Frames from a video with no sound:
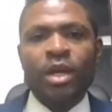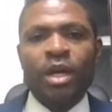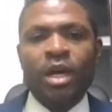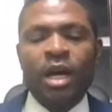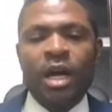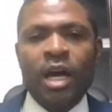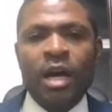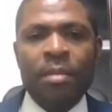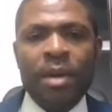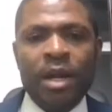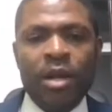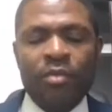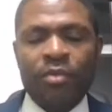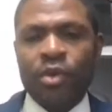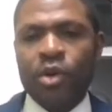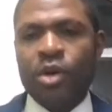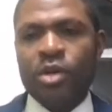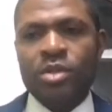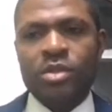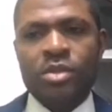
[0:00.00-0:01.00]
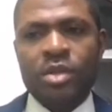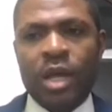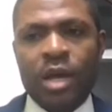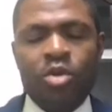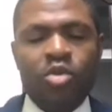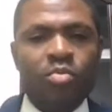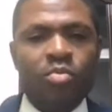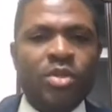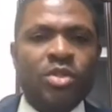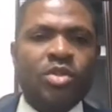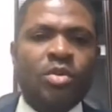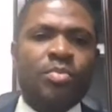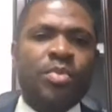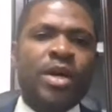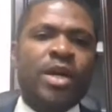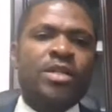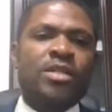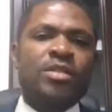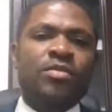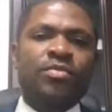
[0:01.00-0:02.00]
And of course, I won't be
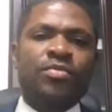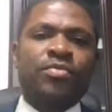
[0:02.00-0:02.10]
surprised